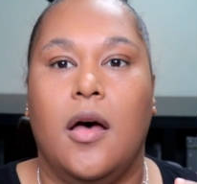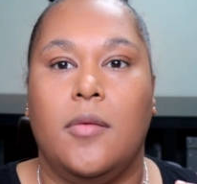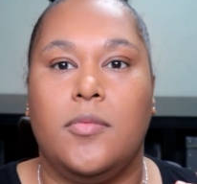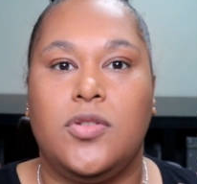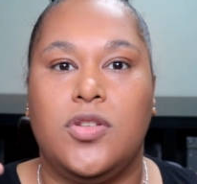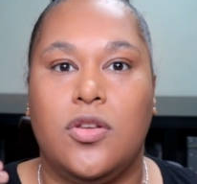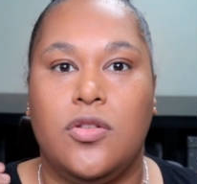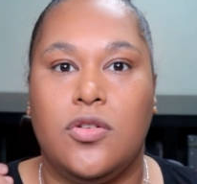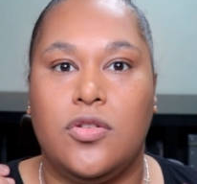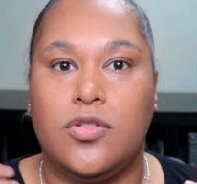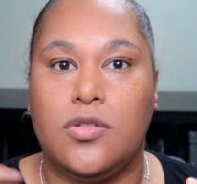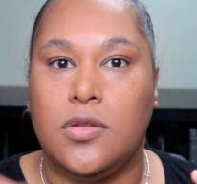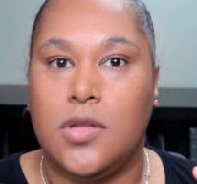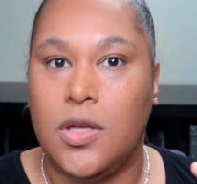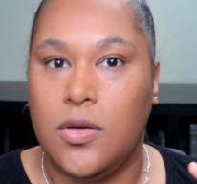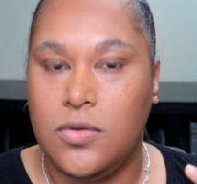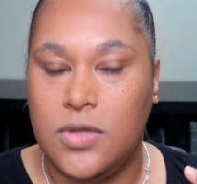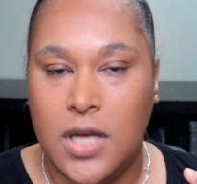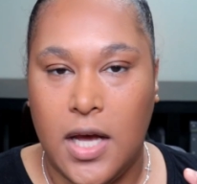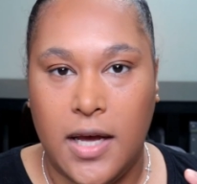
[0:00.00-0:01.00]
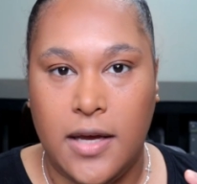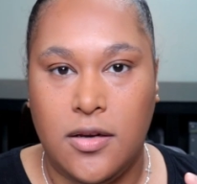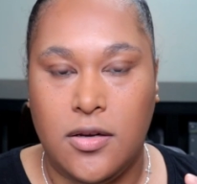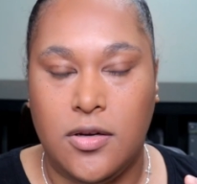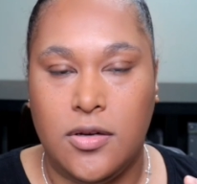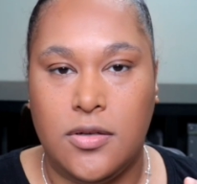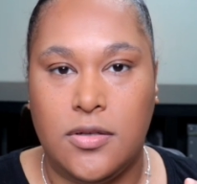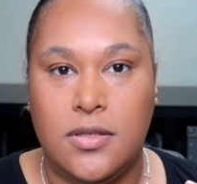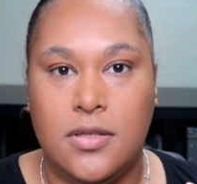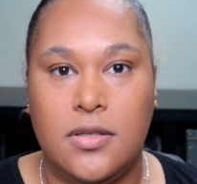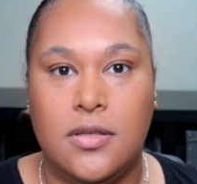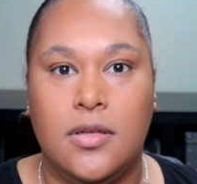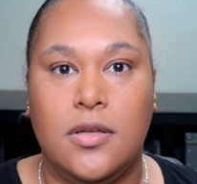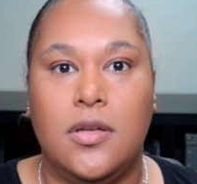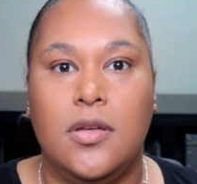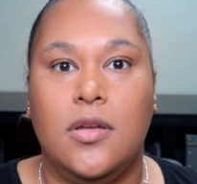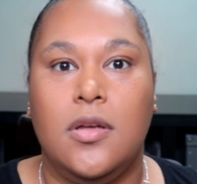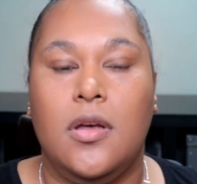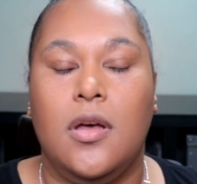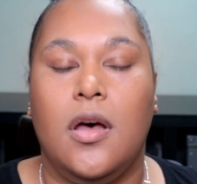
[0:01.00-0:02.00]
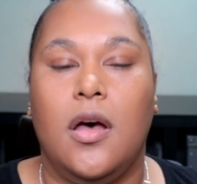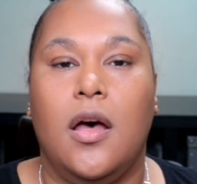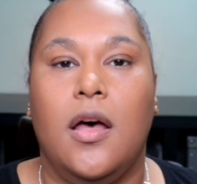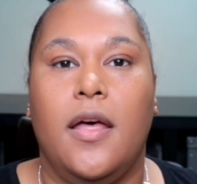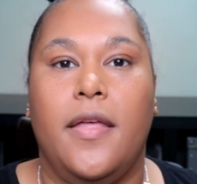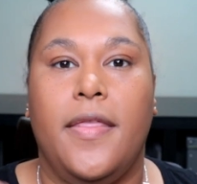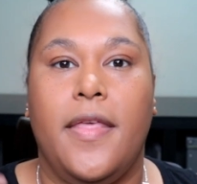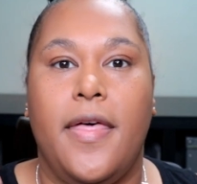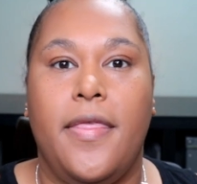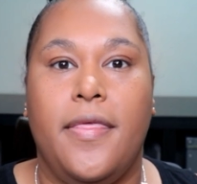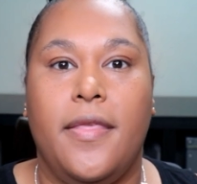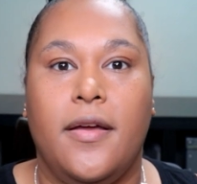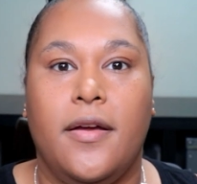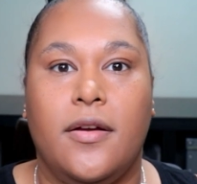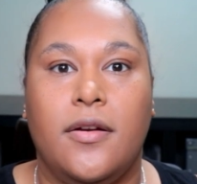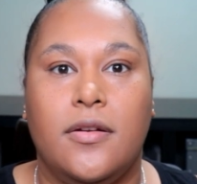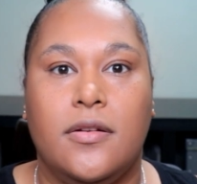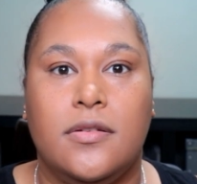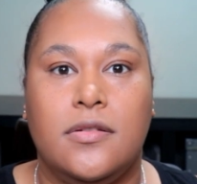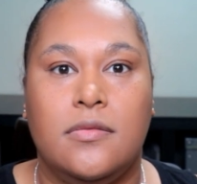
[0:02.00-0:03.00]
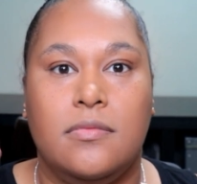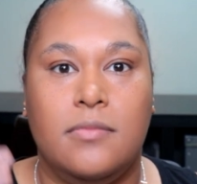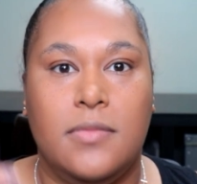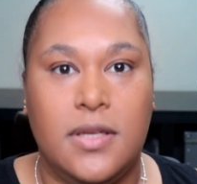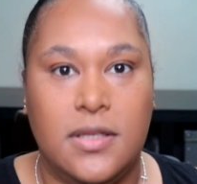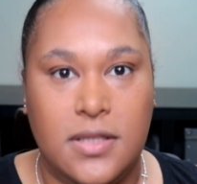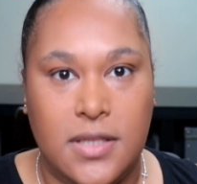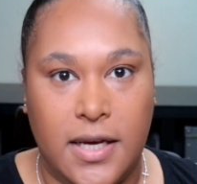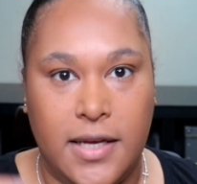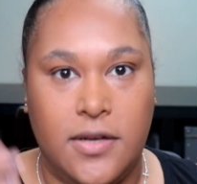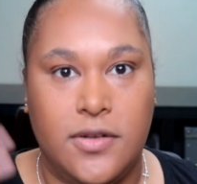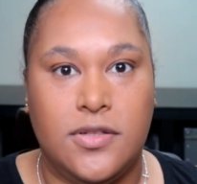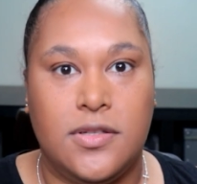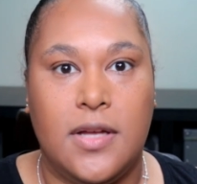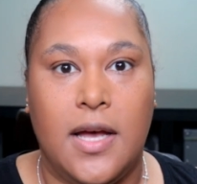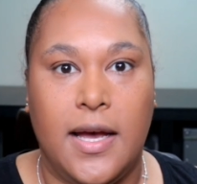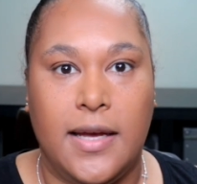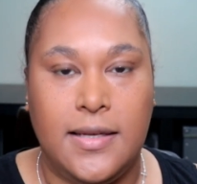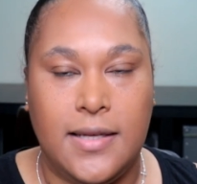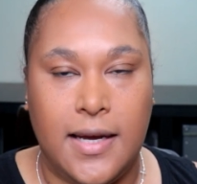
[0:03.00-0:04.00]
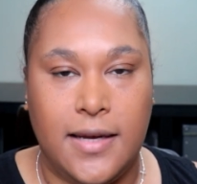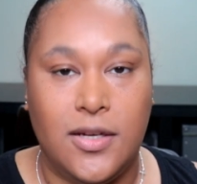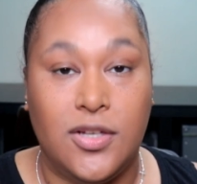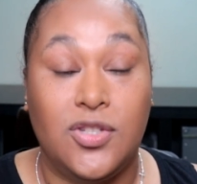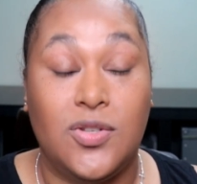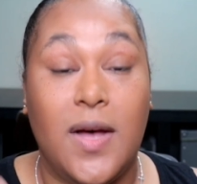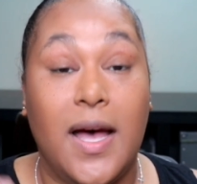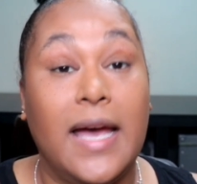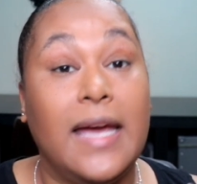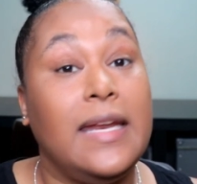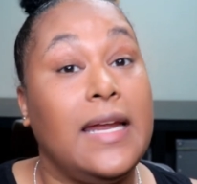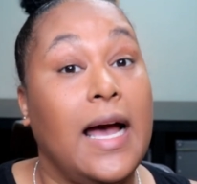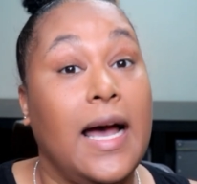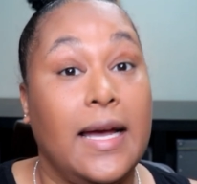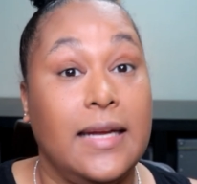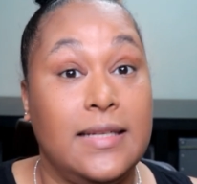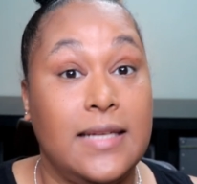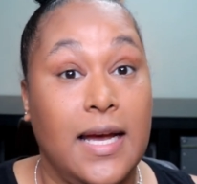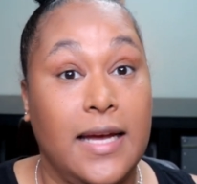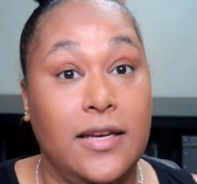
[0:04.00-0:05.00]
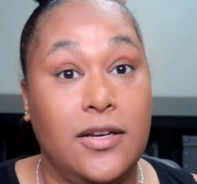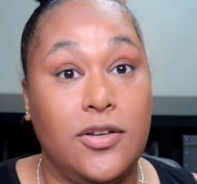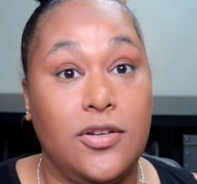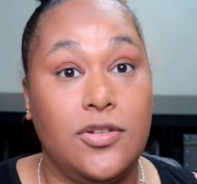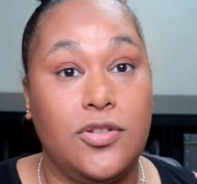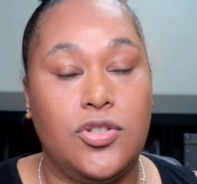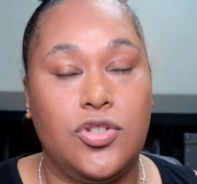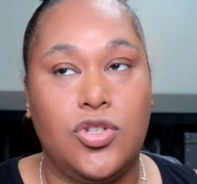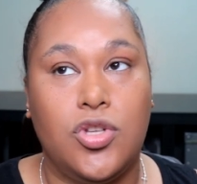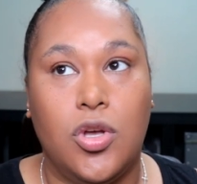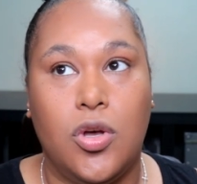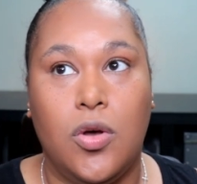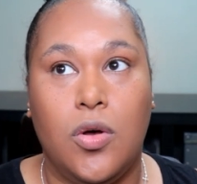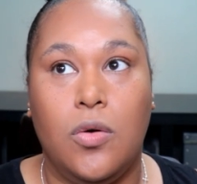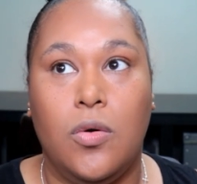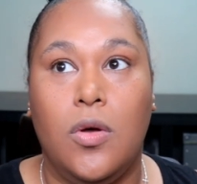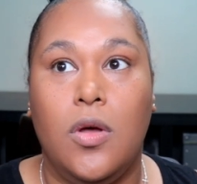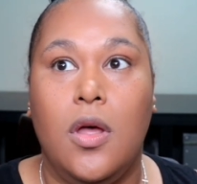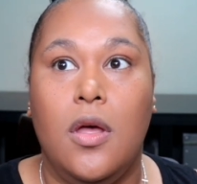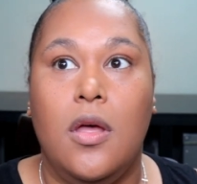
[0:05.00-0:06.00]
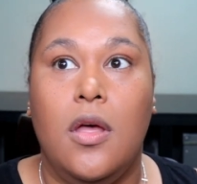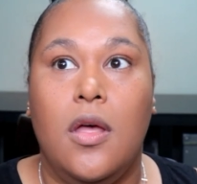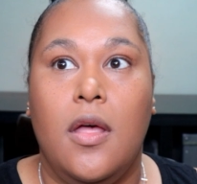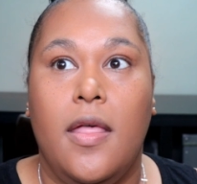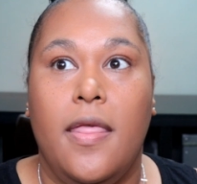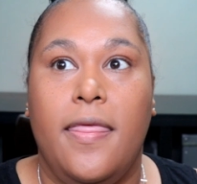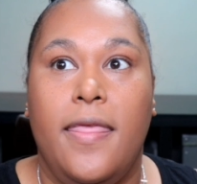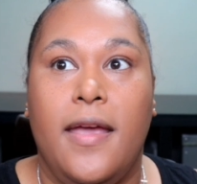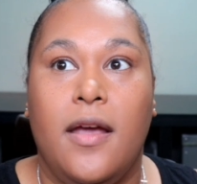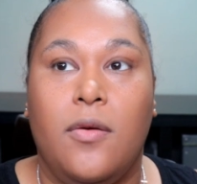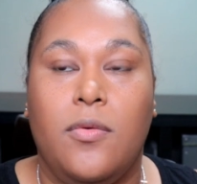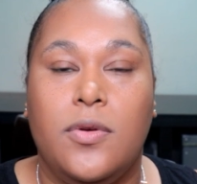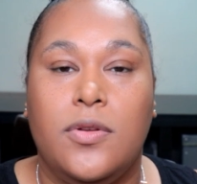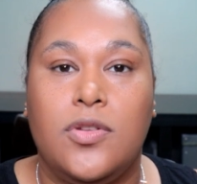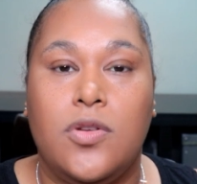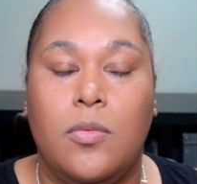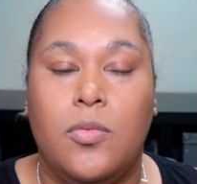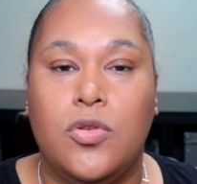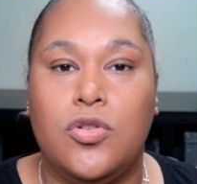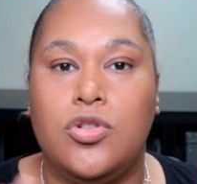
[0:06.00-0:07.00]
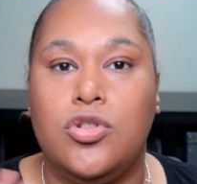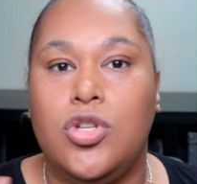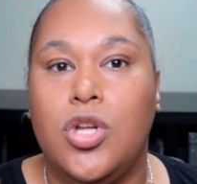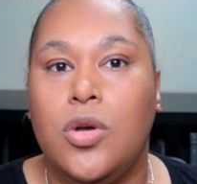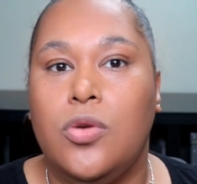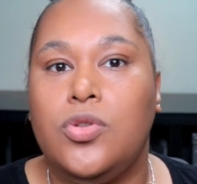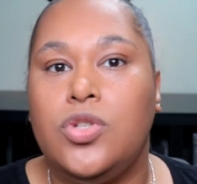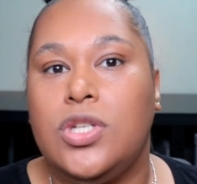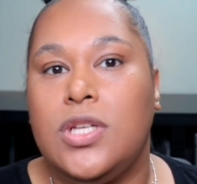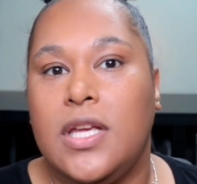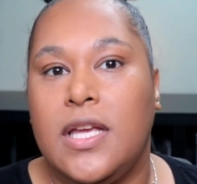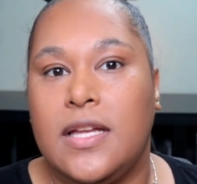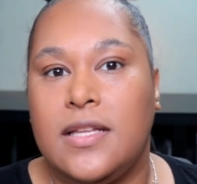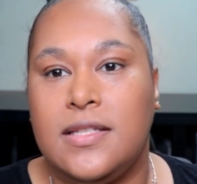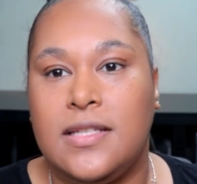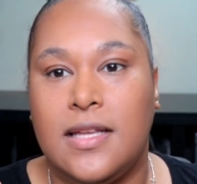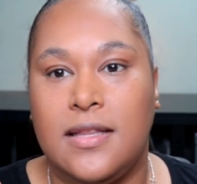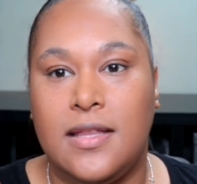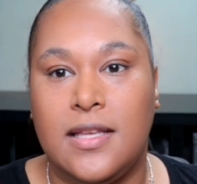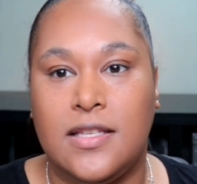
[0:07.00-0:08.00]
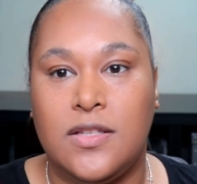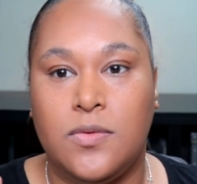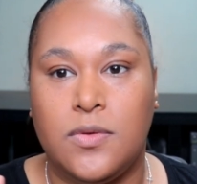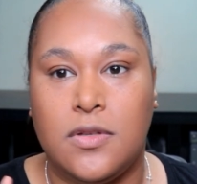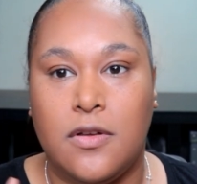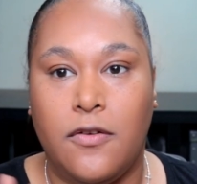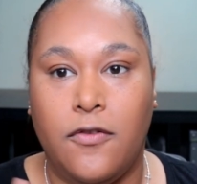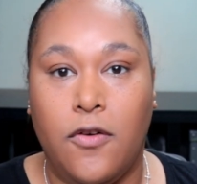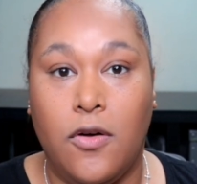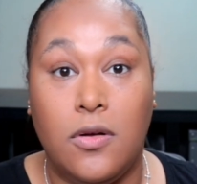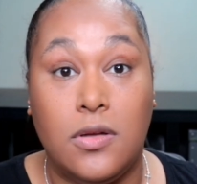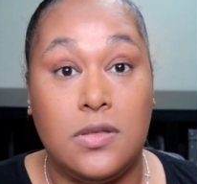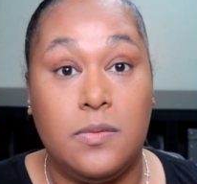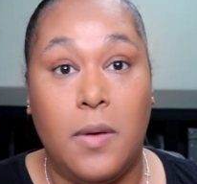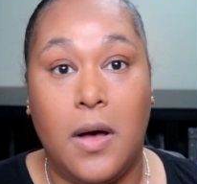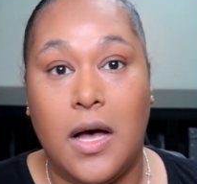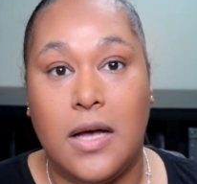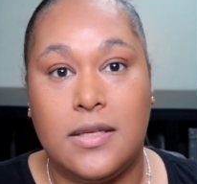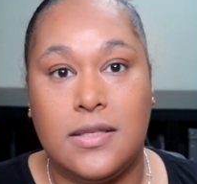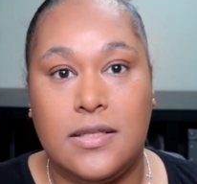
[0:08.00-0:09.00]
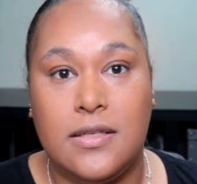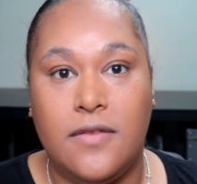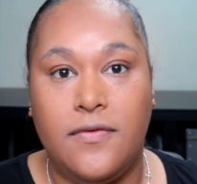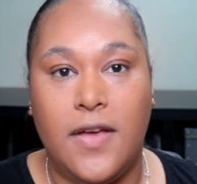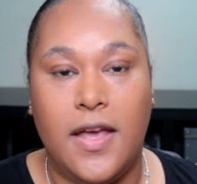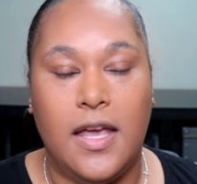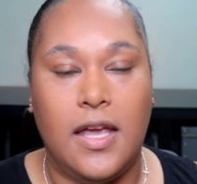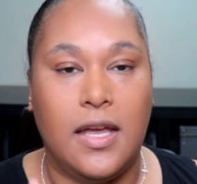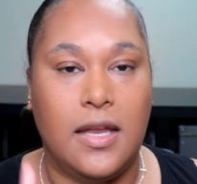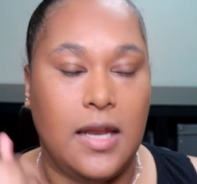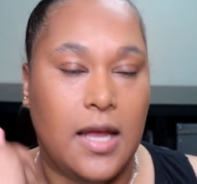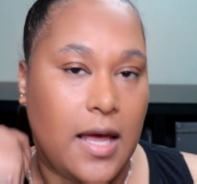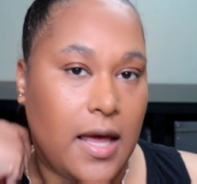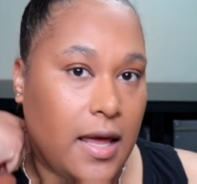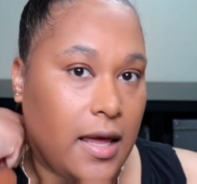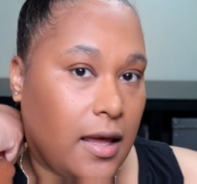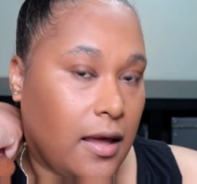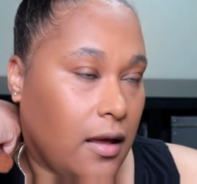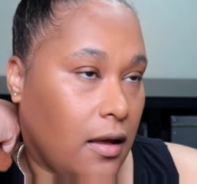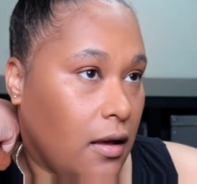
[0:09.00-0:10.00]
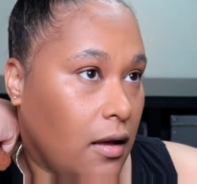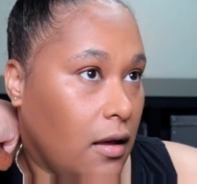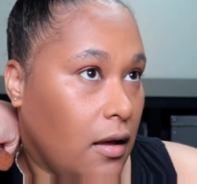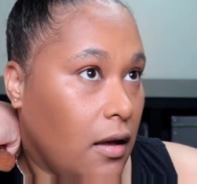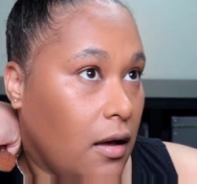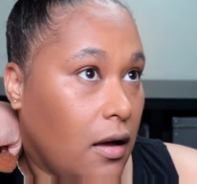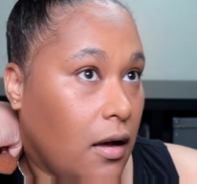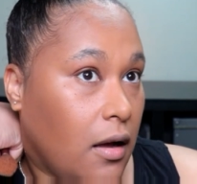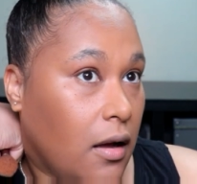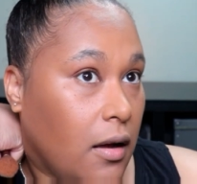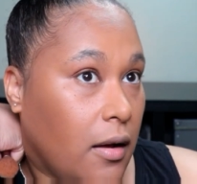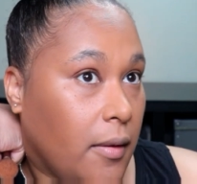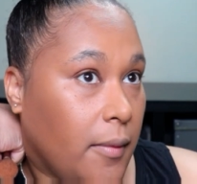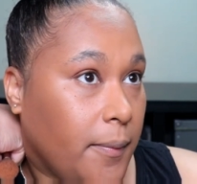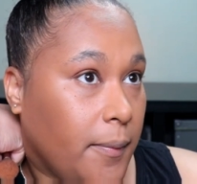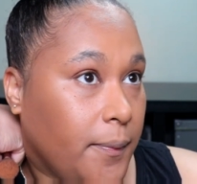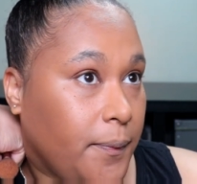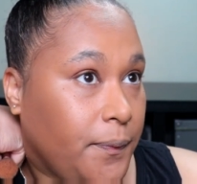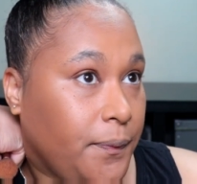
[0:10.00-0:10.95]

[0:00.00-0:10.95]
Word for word: So there's low titers, and then there's mid titers and high titers. So I had high titers. So there was almost no chance that this was a false positive ANA. And